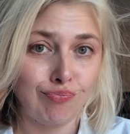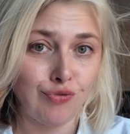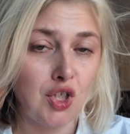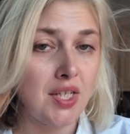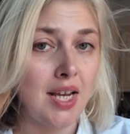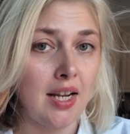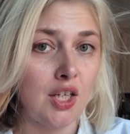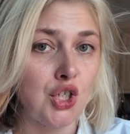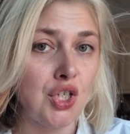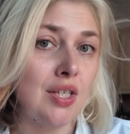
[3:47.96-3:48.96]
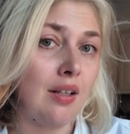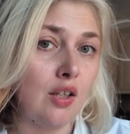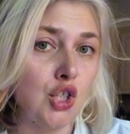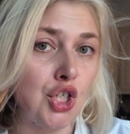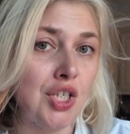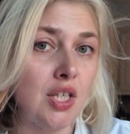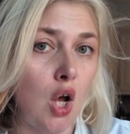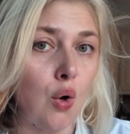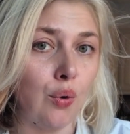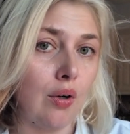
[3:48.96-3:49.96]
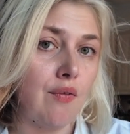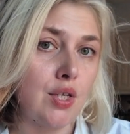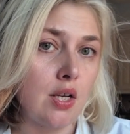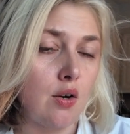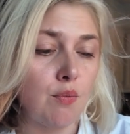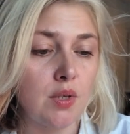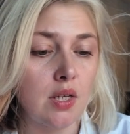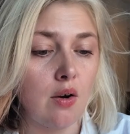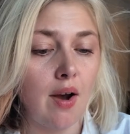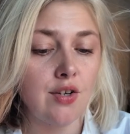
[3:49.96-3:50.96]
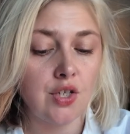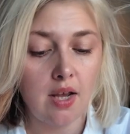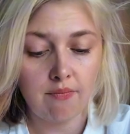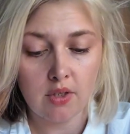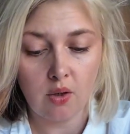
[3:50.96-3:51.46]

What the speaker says: Just kidding. She's the owner of this home, so I just have to